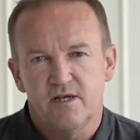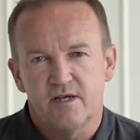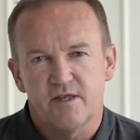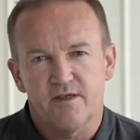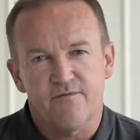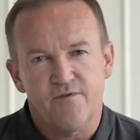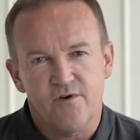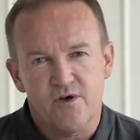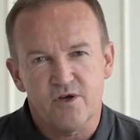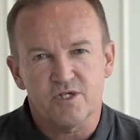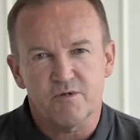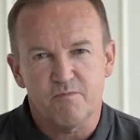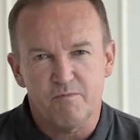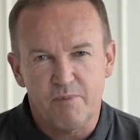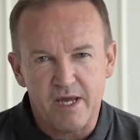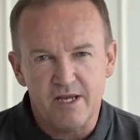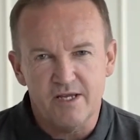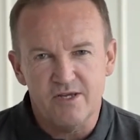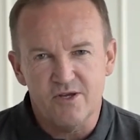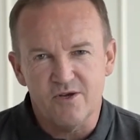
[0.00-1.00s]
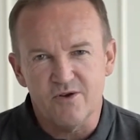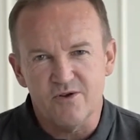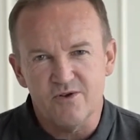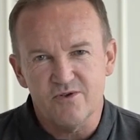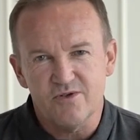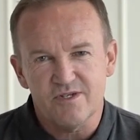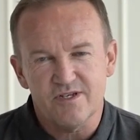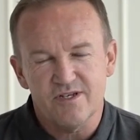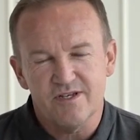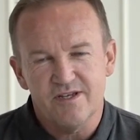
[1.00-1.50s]
The first big
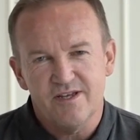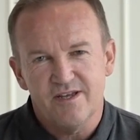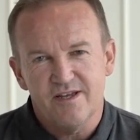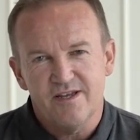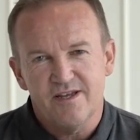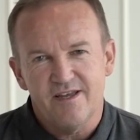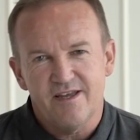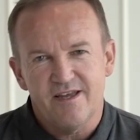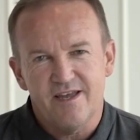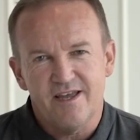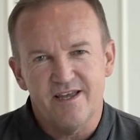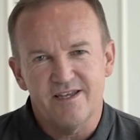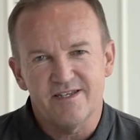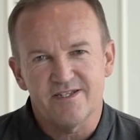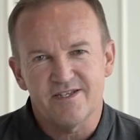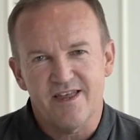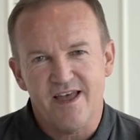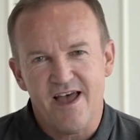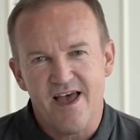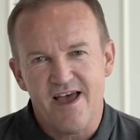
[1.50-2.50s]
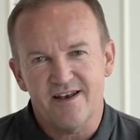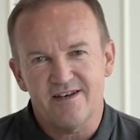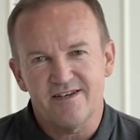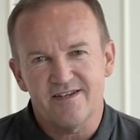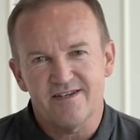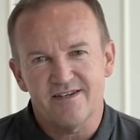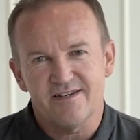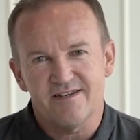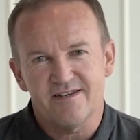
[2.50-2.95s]
news is that